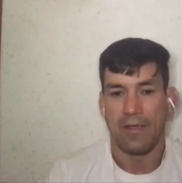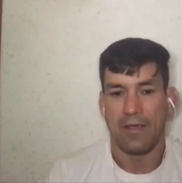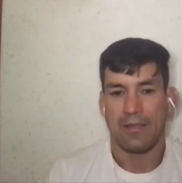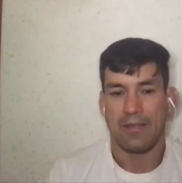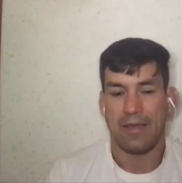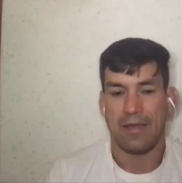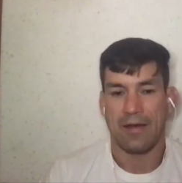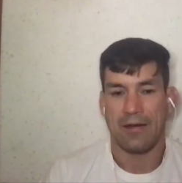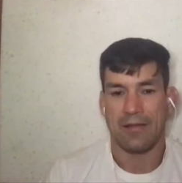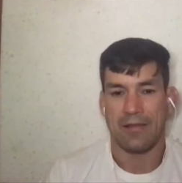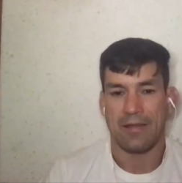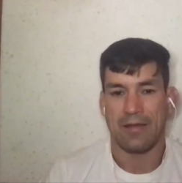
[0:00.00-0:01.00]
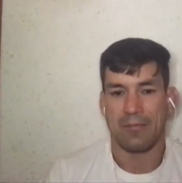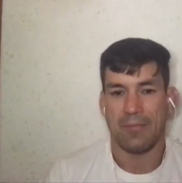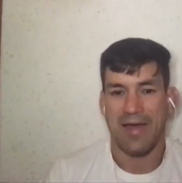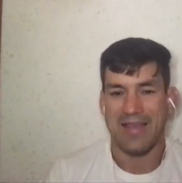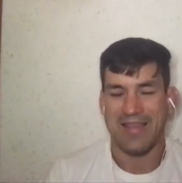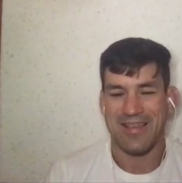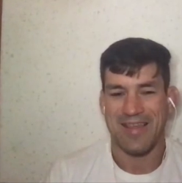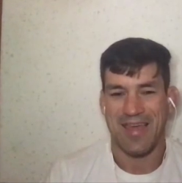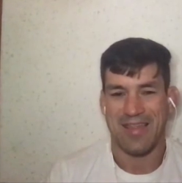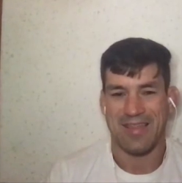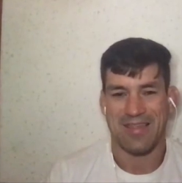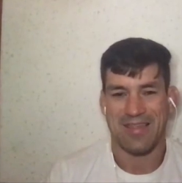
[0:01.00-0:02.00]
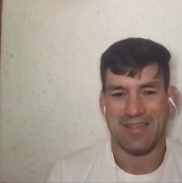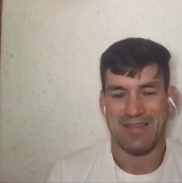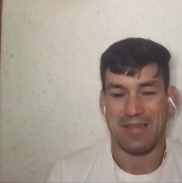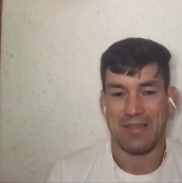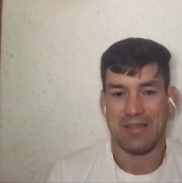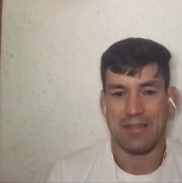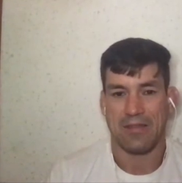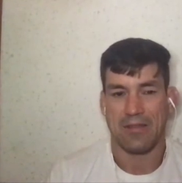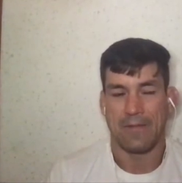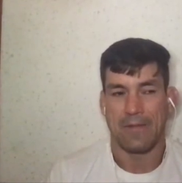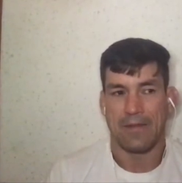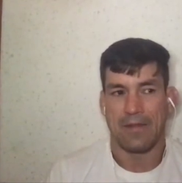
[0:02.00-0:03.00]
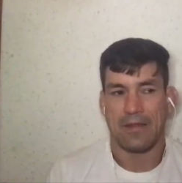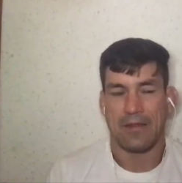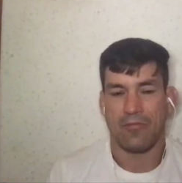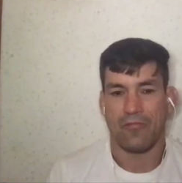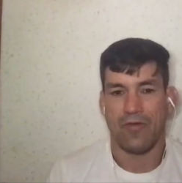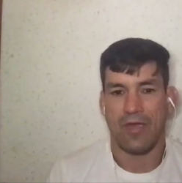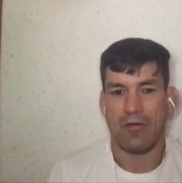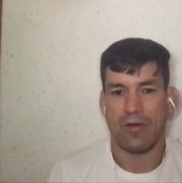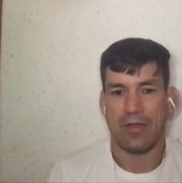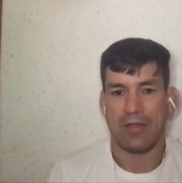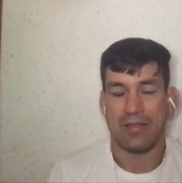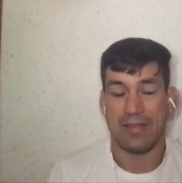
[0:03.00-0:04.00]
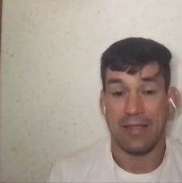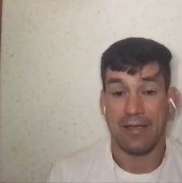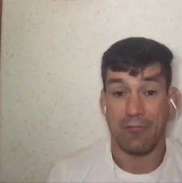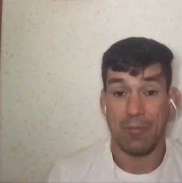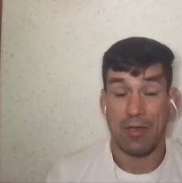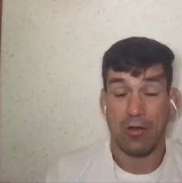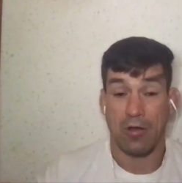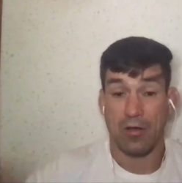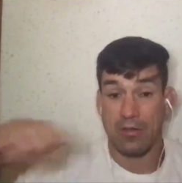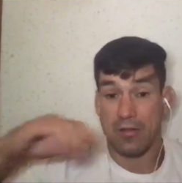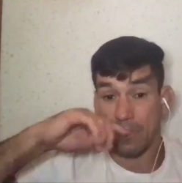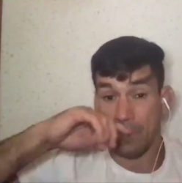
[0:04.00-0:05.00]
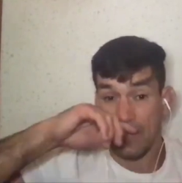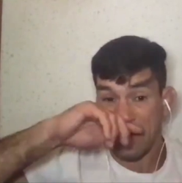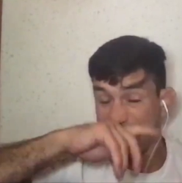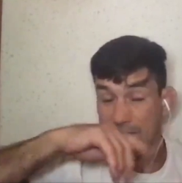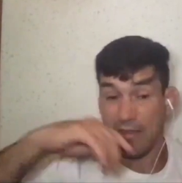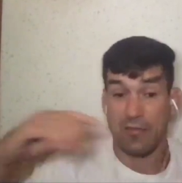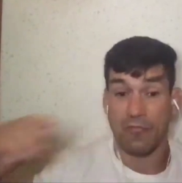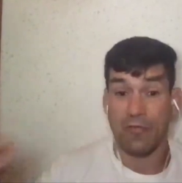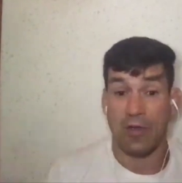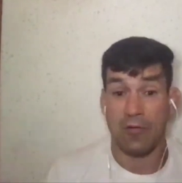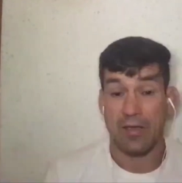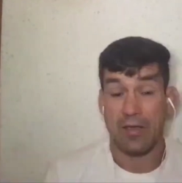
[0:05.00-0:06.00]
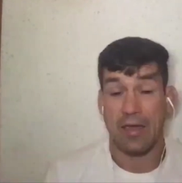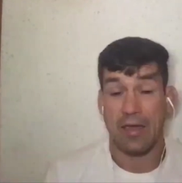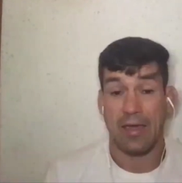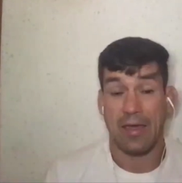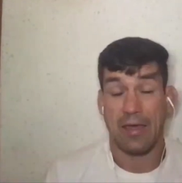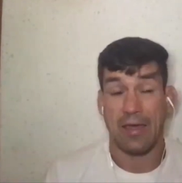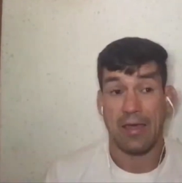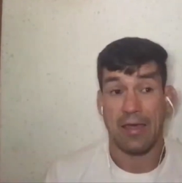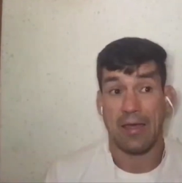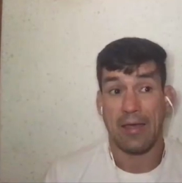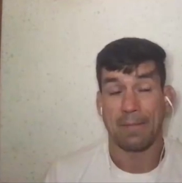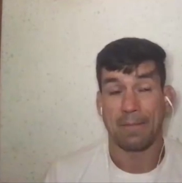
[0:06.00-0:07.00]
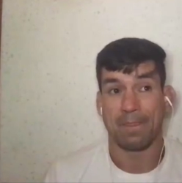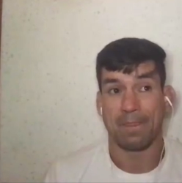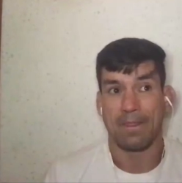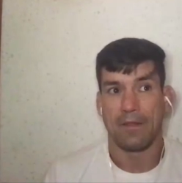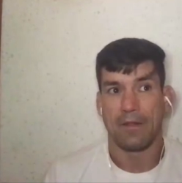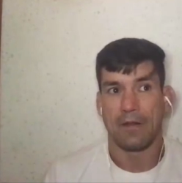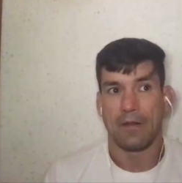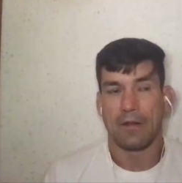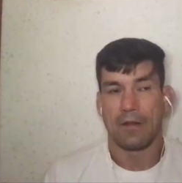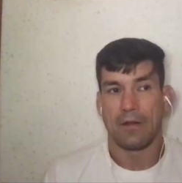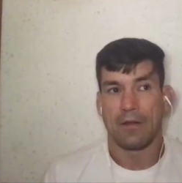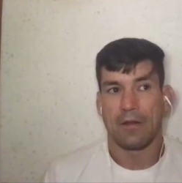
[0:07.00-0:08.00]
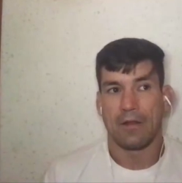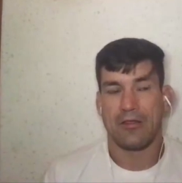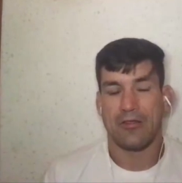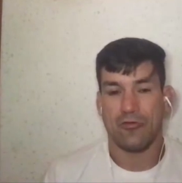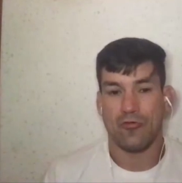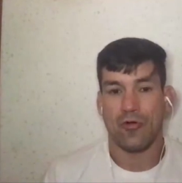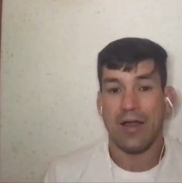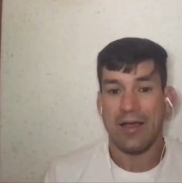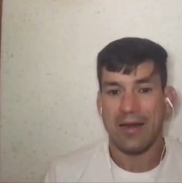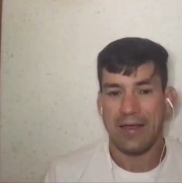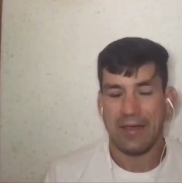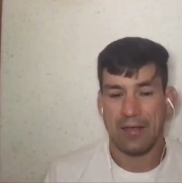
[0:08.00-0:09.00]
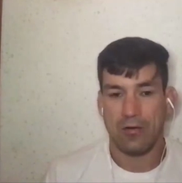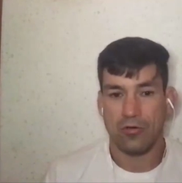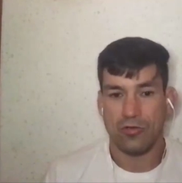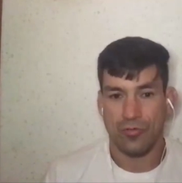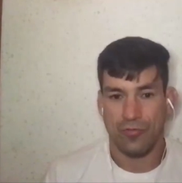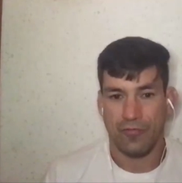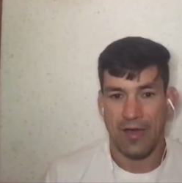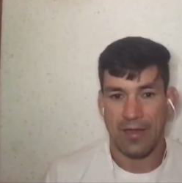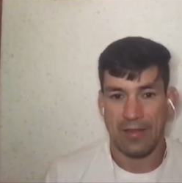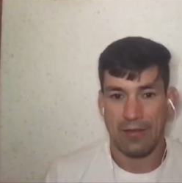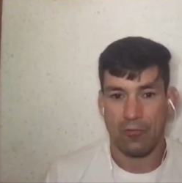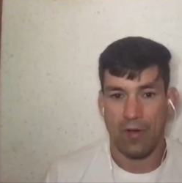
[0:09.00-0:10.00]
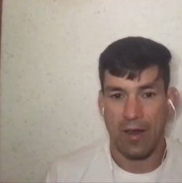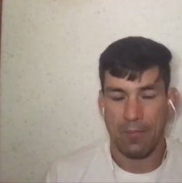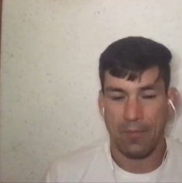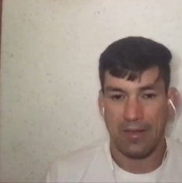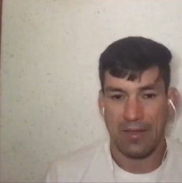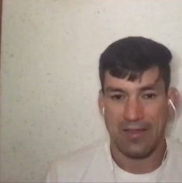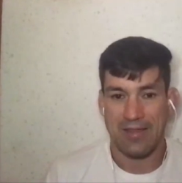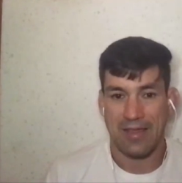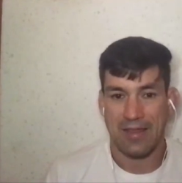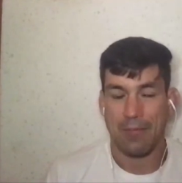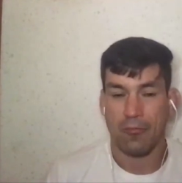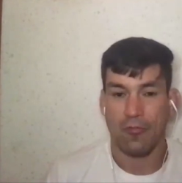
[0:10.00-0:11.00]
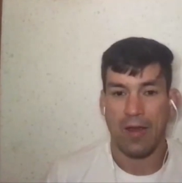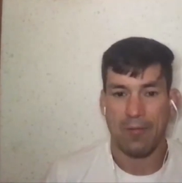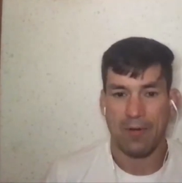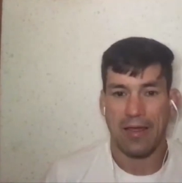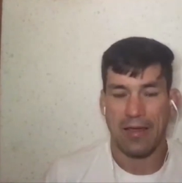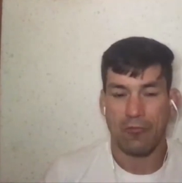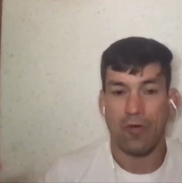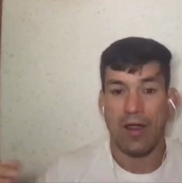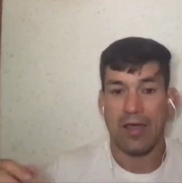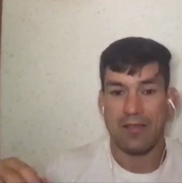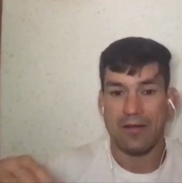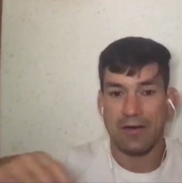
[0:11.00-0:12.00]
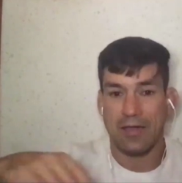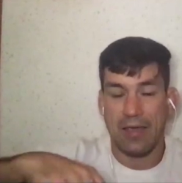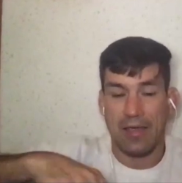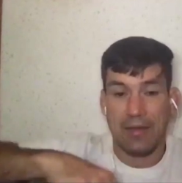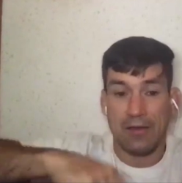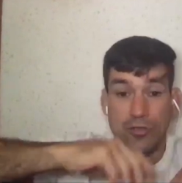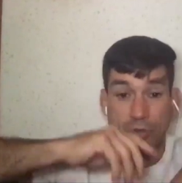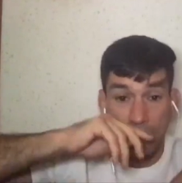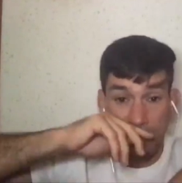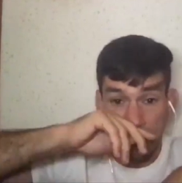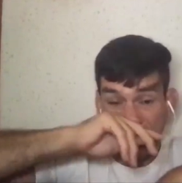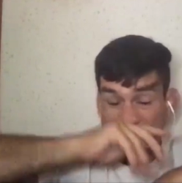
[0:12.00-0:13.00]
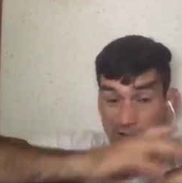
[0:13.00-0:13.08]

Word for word: Their their mindset is is is very tough because it, it's very uh, struggling, you know, to fight a grappling, a stand-up grappling like wrestling and judo,